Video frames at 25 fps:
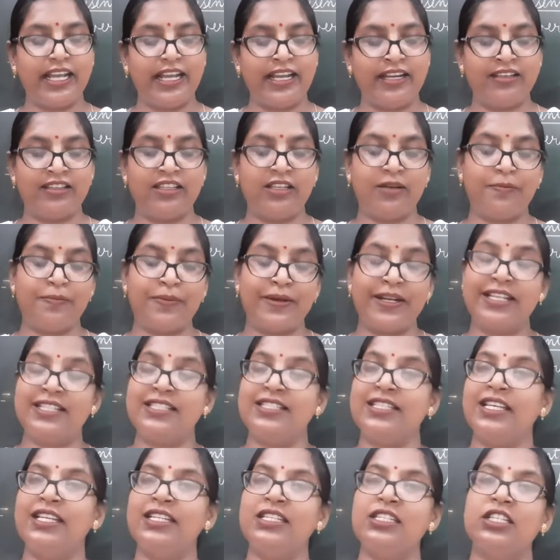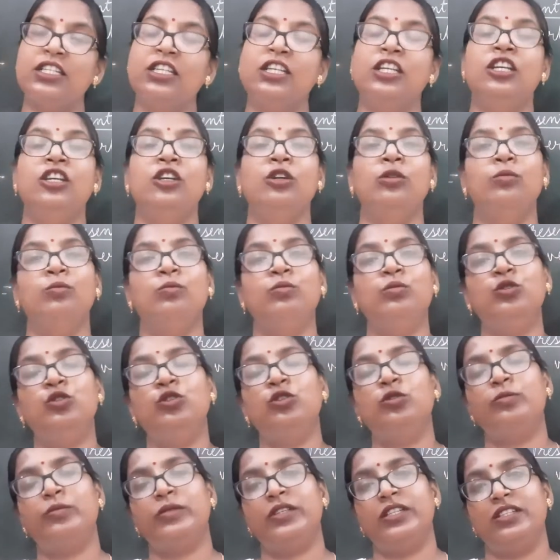at the present
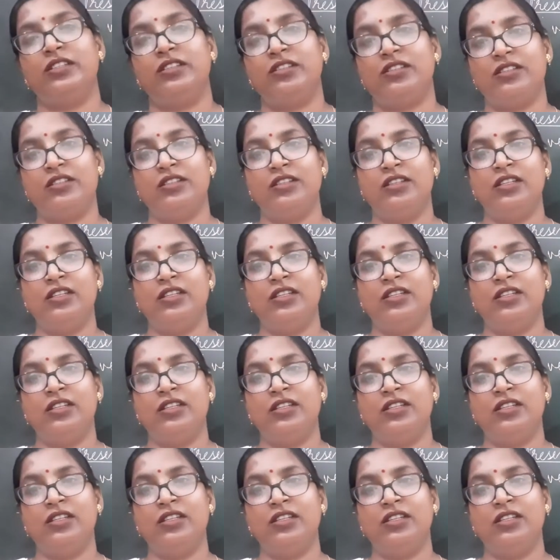moment.